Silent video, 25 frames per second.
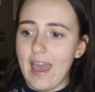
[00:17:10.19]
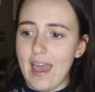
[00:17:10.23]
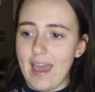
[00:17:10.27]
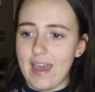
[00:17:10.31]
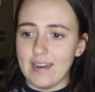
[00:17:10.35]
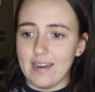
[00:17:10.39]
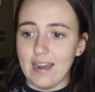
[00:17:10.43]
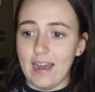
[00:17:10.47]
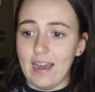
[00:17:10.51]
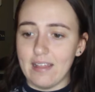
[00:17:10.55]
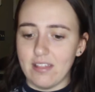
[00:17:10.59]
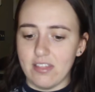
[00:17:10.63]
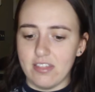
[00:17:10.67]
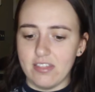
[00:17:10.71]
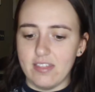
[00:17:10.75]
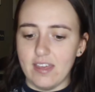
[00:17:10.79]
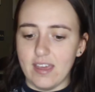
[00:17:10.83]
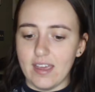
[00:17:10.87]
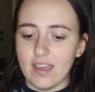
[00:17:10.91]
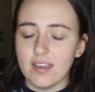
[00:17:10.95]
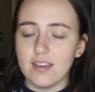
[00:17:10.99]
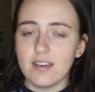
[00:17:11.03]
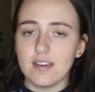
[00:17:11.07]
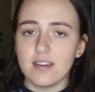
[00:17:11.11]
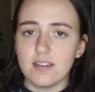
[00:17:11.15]
And I
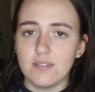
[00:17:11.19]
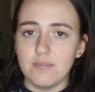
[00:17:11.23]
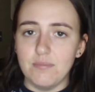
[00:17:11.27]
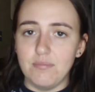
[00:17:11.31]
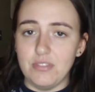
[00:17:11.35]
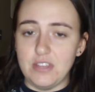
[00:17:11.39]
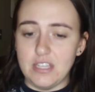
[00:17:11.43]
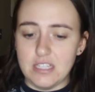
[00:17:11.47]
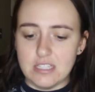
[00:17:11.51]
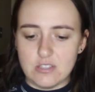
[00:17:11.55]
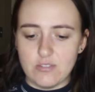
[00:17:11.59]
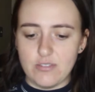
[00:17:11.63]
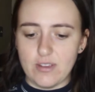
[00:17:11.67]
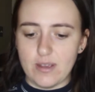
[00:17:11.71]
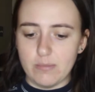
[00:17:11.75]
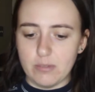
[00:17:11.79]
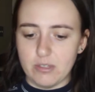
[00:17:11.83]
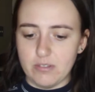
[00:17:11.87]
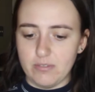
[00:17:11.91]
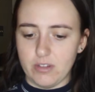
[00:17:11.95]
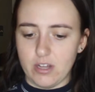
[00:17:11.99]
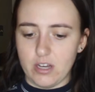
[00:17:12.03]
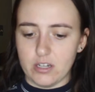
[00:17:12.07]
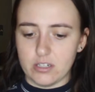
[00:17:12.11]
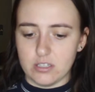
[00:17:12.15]
think these
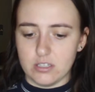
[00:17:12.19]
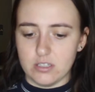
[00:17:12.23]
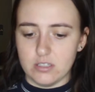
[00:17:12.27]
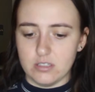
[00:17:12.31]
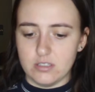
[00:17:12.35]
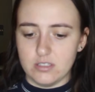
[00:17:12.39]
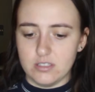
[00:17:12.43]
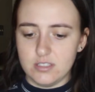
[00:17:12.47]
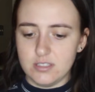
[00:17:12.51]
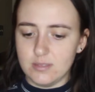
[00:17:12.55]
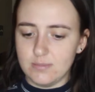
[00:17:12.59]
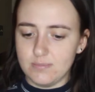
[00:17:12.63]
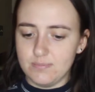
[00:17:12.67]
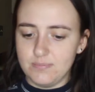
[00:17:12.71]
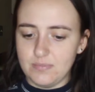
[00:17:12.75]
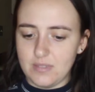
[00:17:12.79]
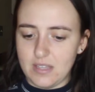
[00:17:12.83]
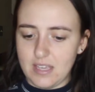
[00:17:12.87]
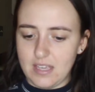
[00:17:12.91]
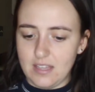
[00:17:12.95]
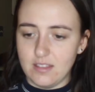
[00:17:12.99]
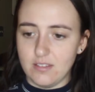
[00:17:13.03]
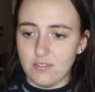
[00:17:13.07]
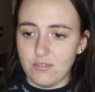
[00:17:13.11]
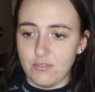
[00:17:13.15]
family vloggers
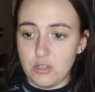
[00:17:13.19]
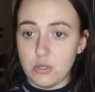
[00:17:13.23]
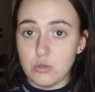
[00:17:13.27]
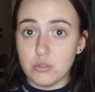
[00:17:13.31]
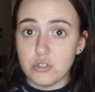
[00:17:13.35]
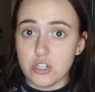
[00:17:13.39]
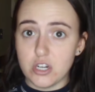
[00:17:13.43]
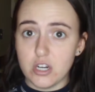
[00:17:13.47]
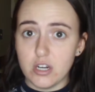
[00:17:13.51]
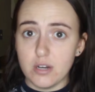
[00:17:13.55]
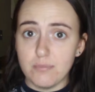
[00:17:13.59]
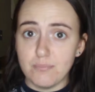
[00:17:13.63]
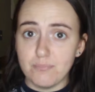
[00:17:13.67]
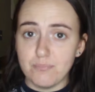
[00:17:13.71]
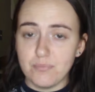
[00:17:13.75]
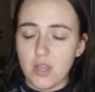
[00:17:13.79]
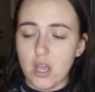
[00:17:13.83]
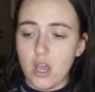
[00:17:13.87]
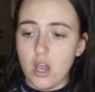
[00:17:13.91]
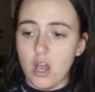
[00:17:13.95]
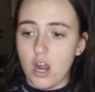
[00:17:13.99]
in the future